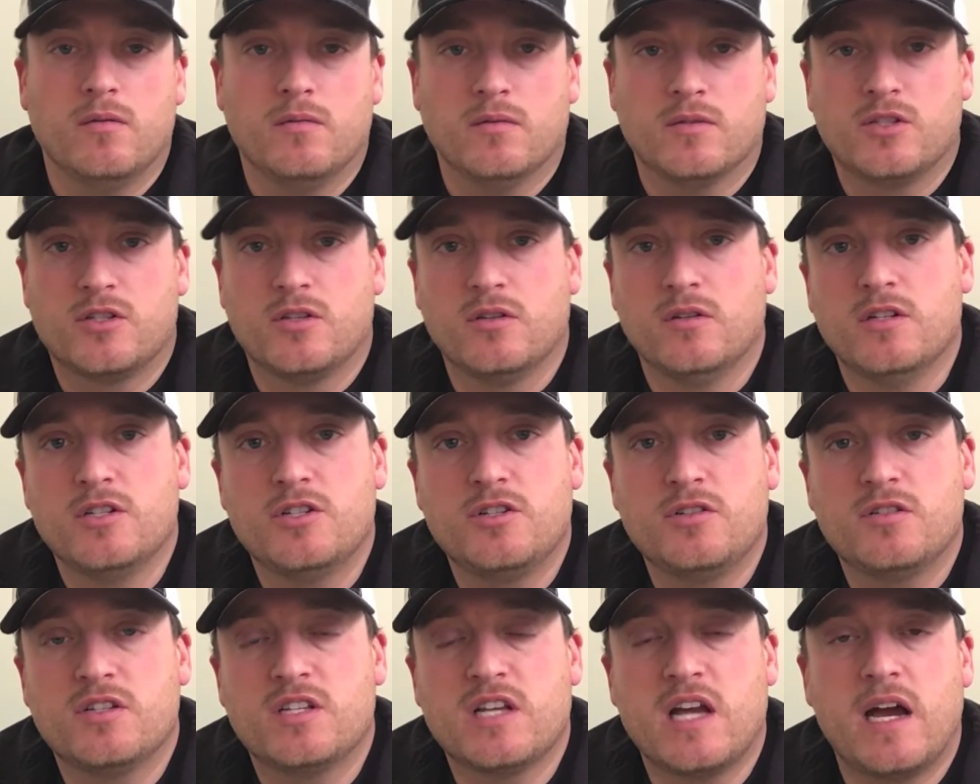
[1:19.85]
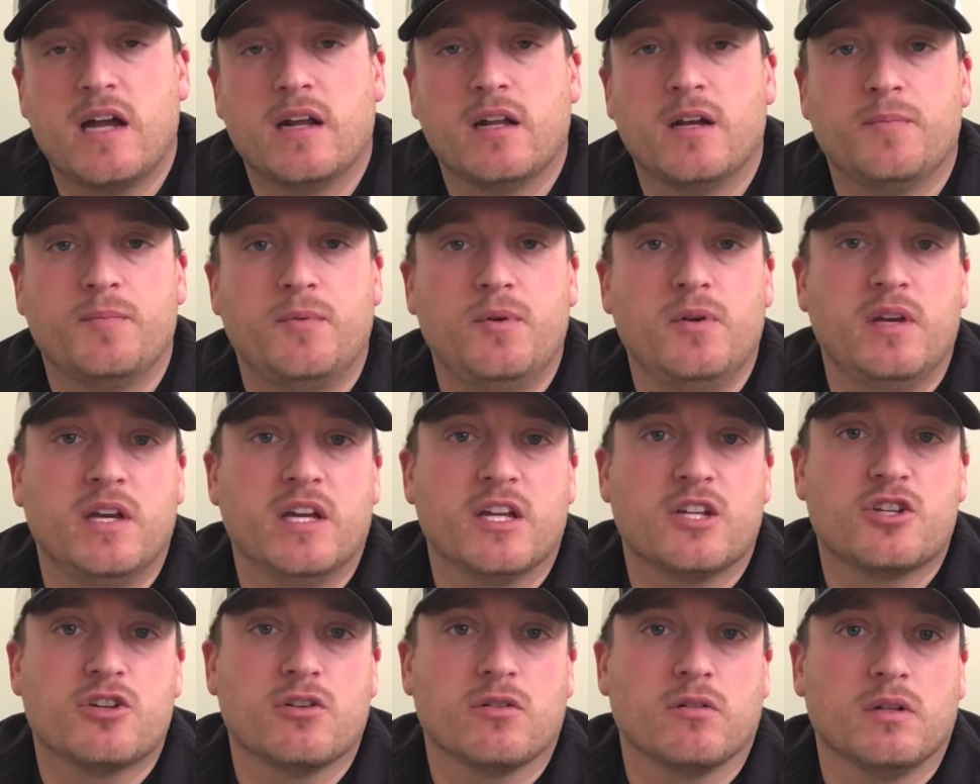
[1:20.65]
as soon as you sign up, you
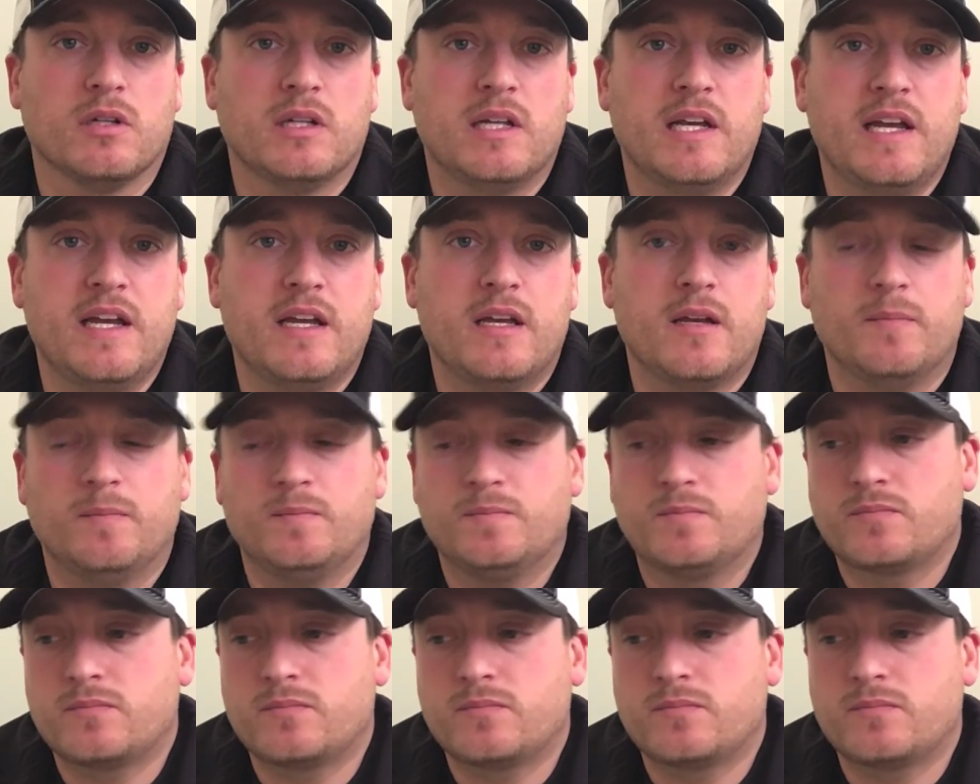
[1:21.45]
get your link,